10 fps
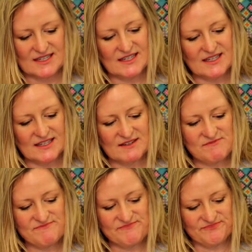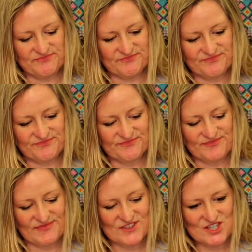
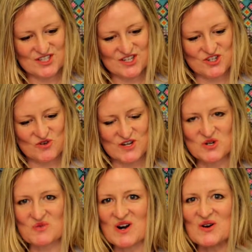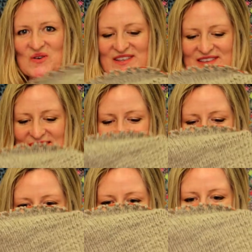a joy to work with.
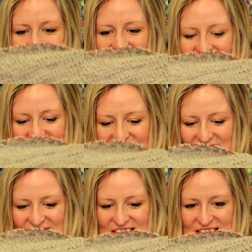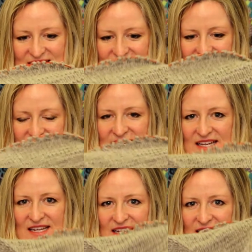And
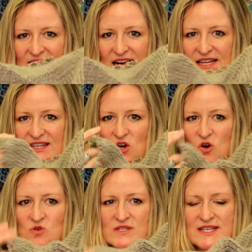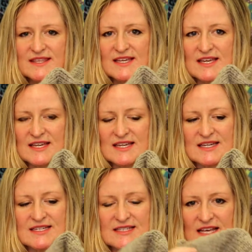the only thing
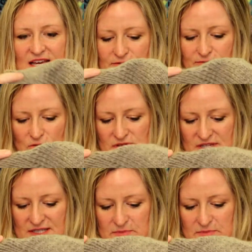is that for this